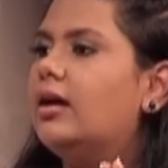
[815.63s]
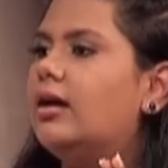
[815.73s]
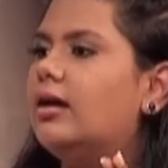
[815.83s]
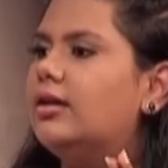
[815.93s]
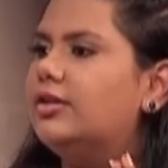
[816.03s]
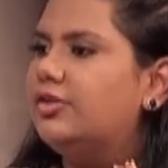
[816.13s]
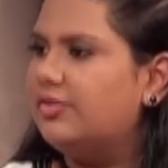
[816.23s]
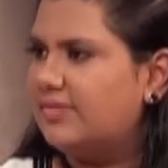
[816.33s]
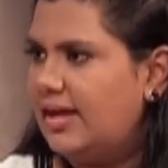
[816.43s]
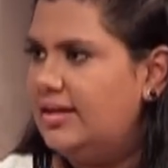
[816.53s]
the
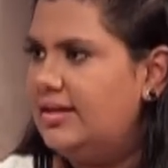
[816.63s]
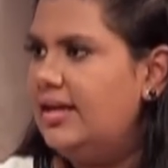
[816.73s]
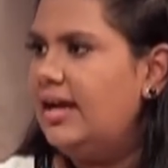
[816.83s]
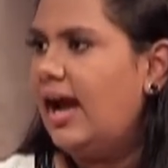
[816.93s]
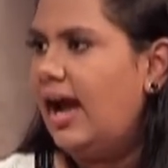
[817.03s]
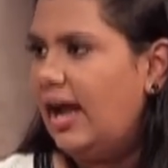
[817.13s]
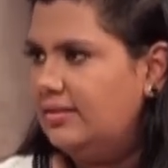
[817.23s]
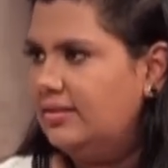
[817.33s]
society and the